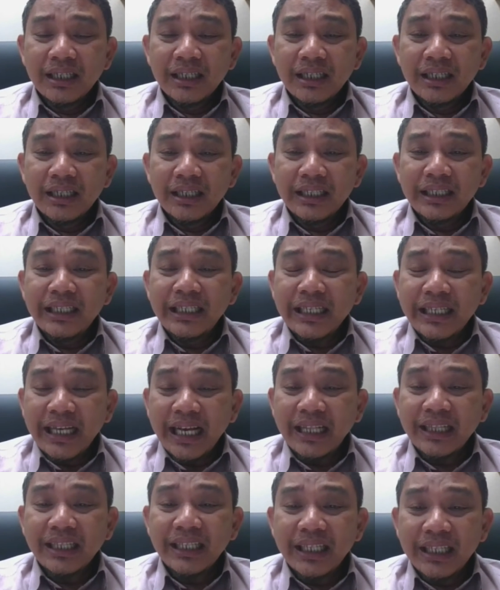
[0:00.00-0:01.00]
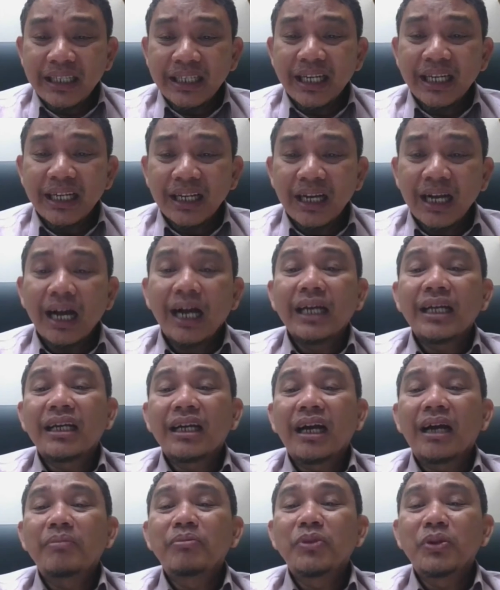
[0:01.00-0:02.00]
indicating that I
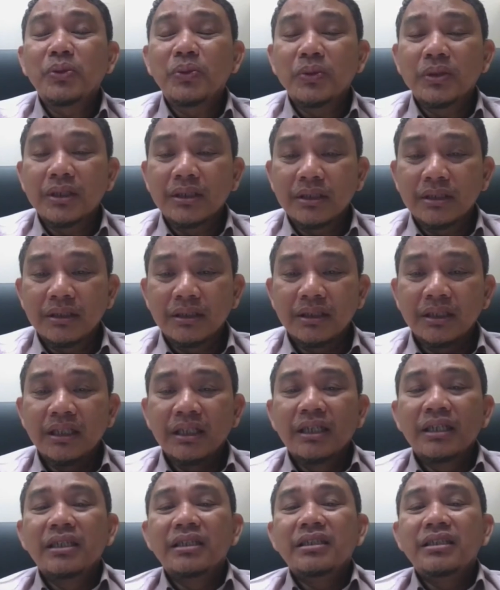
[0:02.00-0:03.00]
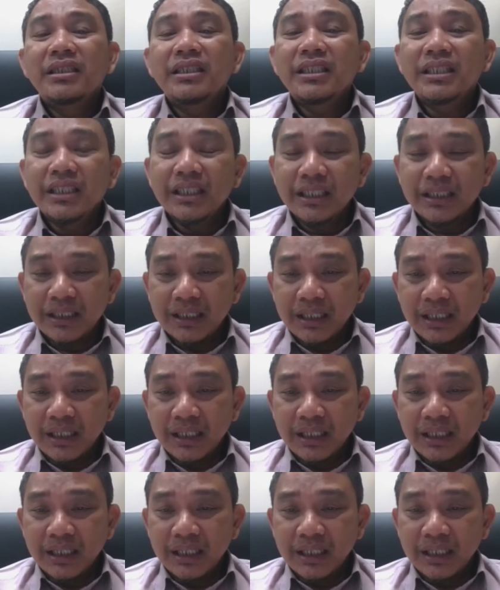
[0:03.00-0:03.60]
come to work. This is